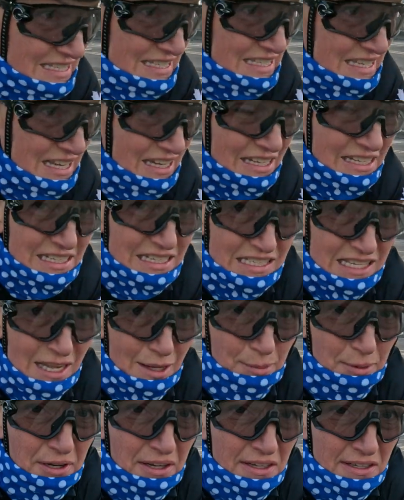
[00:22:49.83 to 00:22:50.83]
Sun is
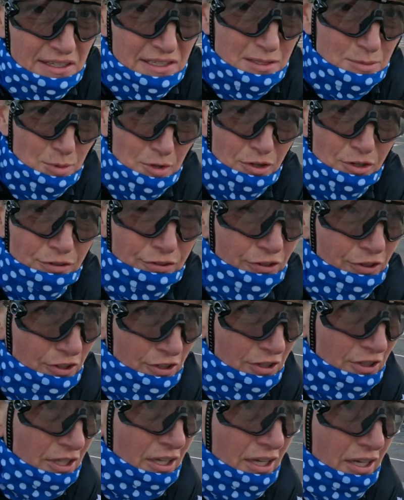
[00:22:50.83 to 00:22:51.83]
up and it is
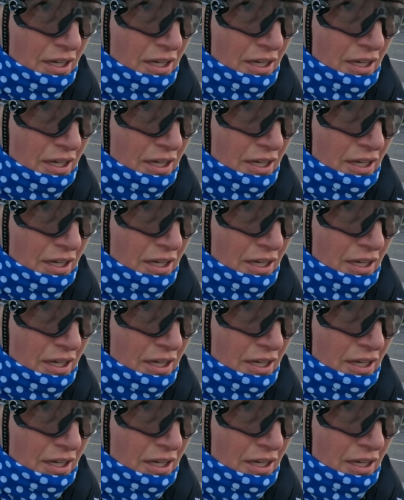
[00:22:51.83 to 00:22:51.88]
beautiful.